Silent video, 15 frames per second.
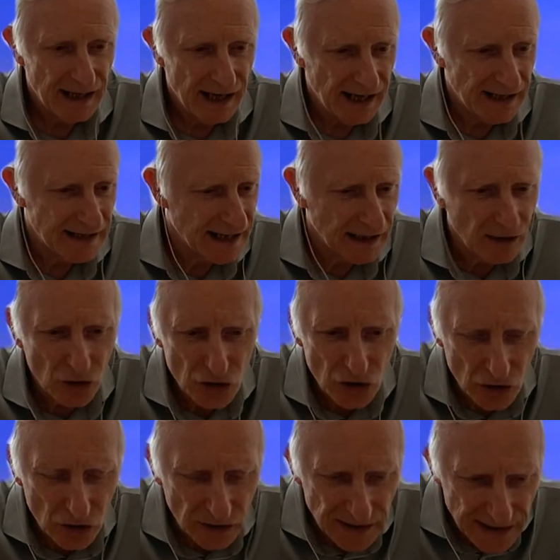uh,
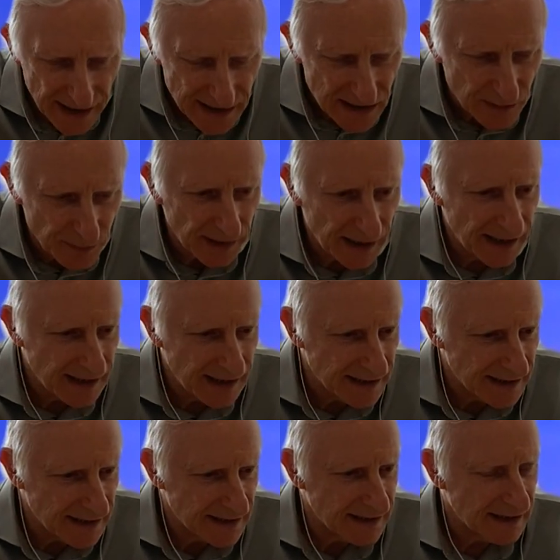technological
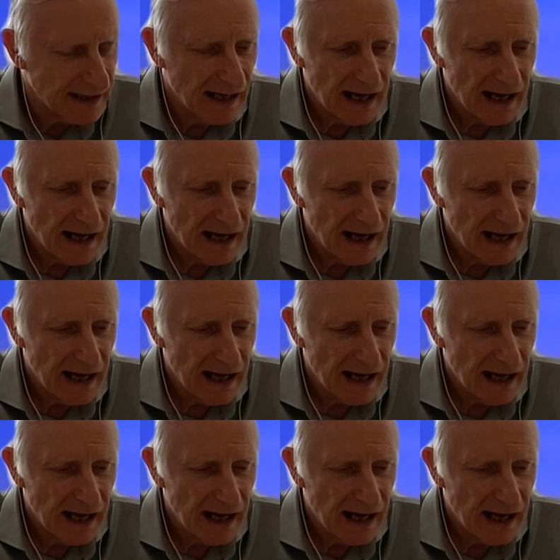disciplines.